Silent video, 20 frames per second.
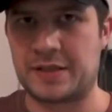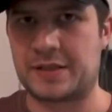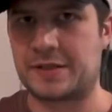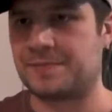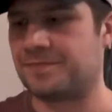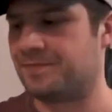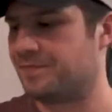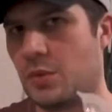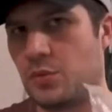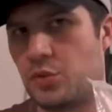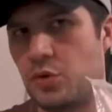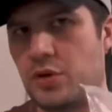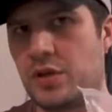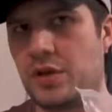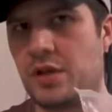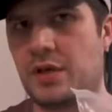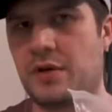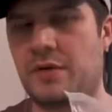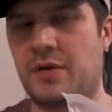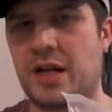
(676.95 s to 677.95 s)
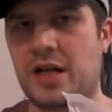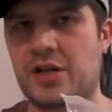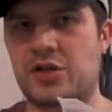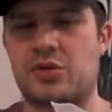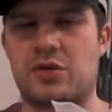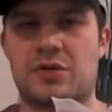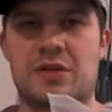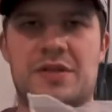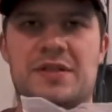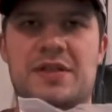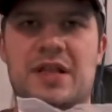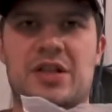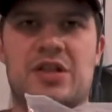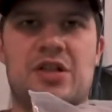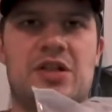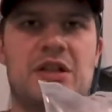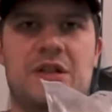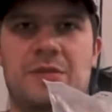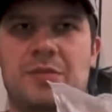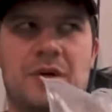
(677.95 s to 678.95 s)
quality manufacturer
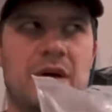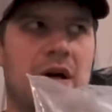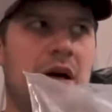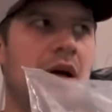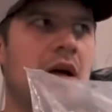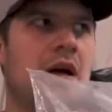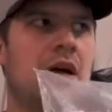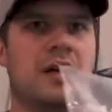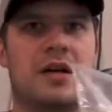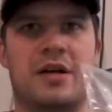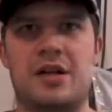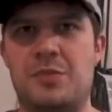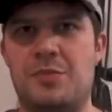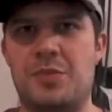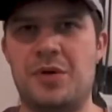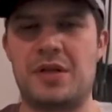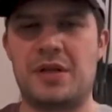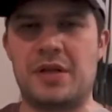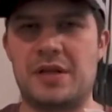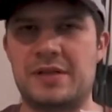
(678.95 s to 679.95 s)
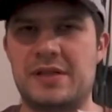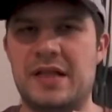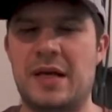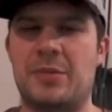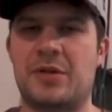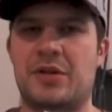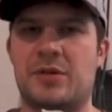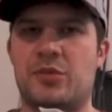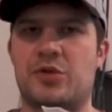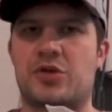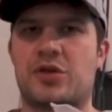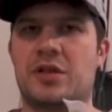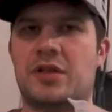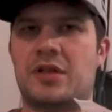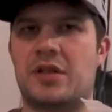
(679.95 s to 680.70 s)
material and zip ties.